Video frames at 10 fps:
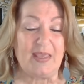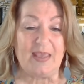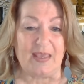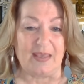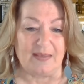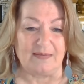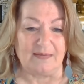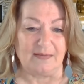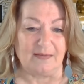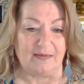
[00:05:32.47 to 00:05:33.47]

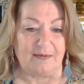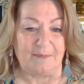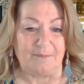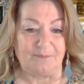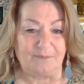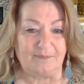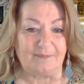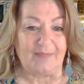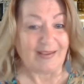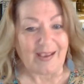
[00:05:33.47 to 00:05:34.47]
And
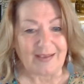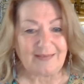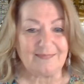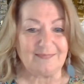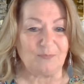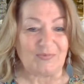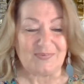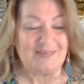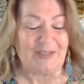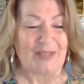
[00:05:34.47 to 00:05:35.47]
I
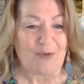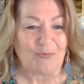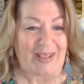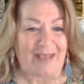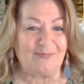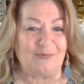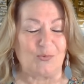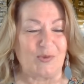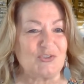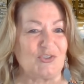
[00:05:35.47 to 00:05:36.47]
wasn't allowed to ask the
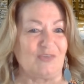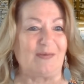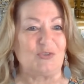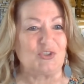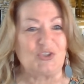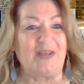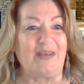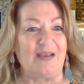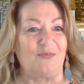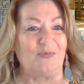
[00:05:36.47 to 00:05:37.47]
questions. I was shut
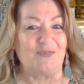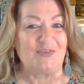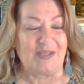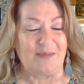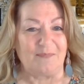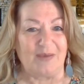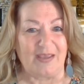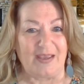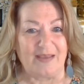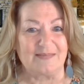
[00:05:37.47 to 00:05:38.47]
down every time I
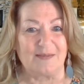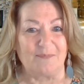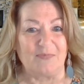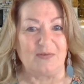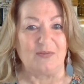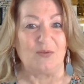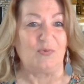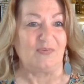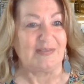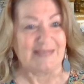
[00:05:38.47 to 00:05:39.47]
asked something that
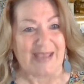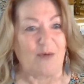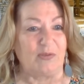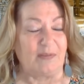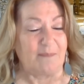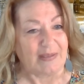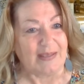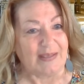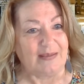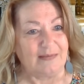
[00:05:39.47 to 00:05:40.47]
was a doubt in my
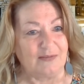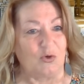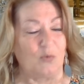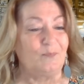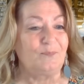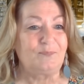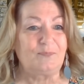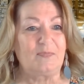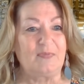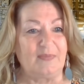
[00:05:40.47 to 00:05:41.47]
head,
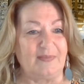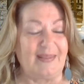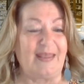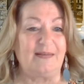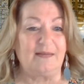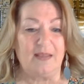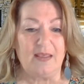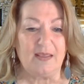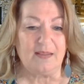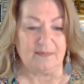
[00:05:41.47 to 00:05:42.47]
that
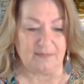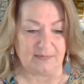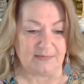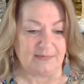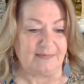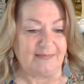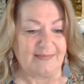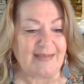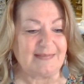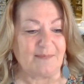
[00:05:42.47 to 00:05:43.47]

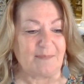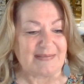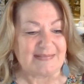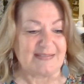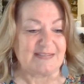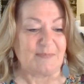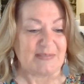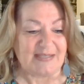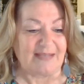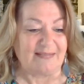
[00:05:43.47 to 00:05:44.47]
that didn't make sense to
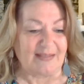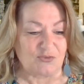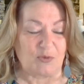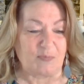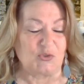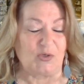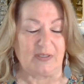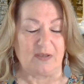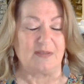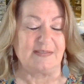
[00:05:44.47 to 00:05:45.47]
me. Take that scripture out
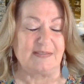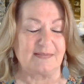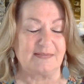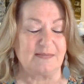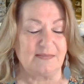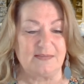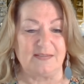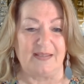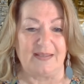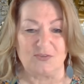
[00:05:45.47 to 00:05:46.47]
of context
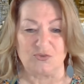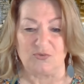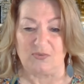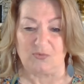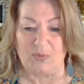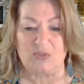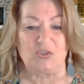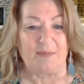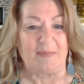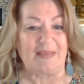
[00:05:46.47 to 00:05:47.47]
to answer this
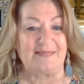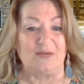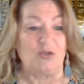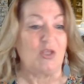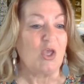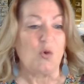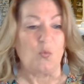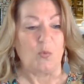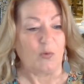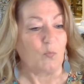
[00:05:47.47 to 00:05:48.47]
question I'm asking,
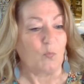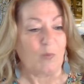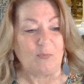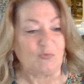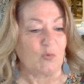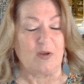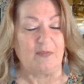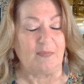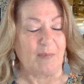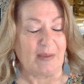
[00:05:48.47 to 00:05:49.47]
where what was going on
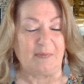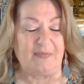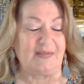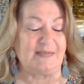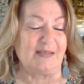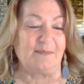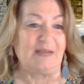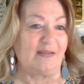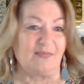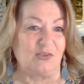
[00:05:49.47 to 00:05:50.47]
in the Bible at that time
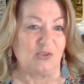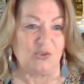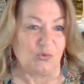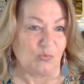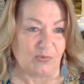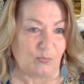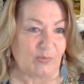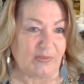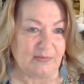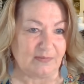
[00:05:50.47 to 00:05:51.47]
had nothing to do with
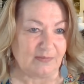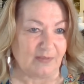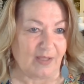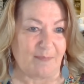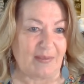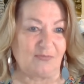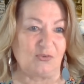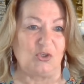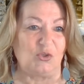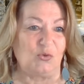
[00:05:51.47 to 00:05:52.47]
what I'm
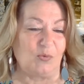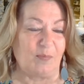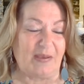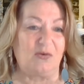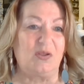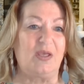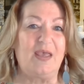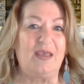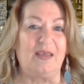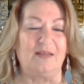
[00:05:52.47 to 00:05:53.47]
asking you about.
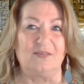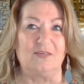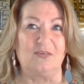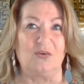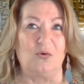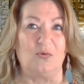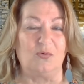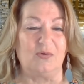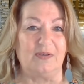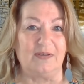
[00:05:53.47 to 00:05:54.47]
And so
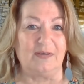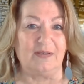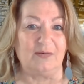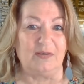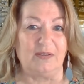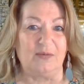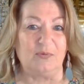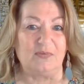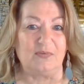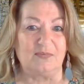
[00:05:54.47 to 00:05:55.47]
it
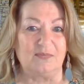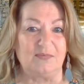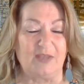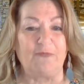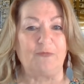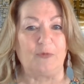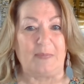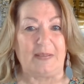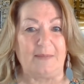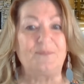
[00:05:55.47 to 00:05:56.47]
was tough for
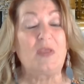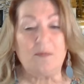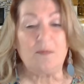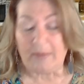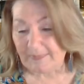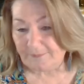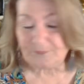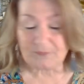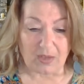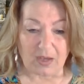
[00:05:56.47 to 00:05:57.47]
me, but
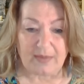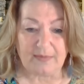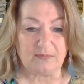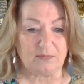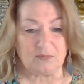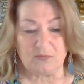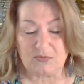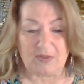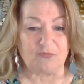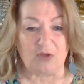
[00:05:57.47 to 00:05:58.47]
I
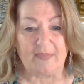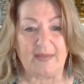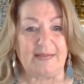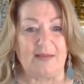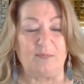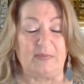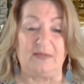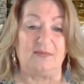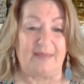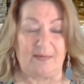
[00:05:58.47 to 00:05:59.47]
stuffed all that down,
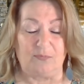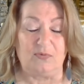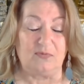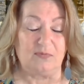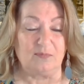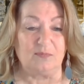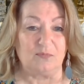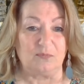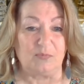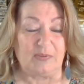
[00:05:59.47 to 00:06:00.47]
because that was
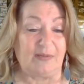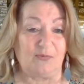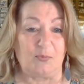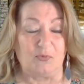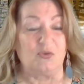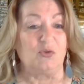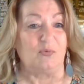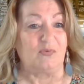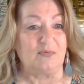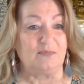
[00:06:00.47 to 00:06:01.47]
what supposed to
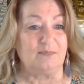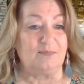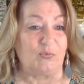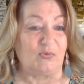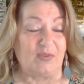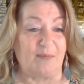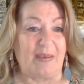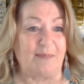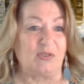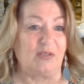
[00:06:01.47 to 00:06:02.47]
do, was get
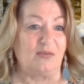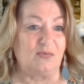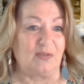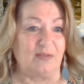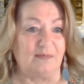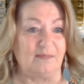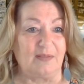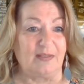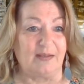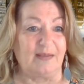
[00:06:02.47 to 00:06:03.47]
baptized, and
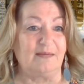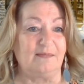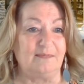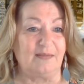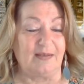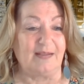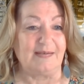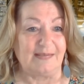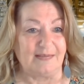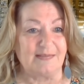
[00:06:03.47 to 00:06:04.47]
I
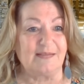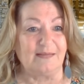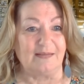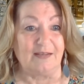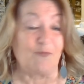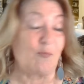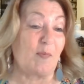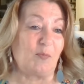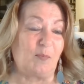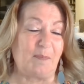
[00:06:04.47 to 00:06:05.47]
did it. And then I
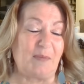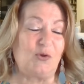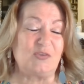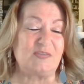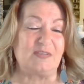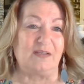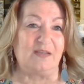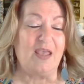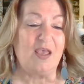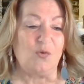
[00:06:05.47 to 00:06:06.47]
remember my parents didn't.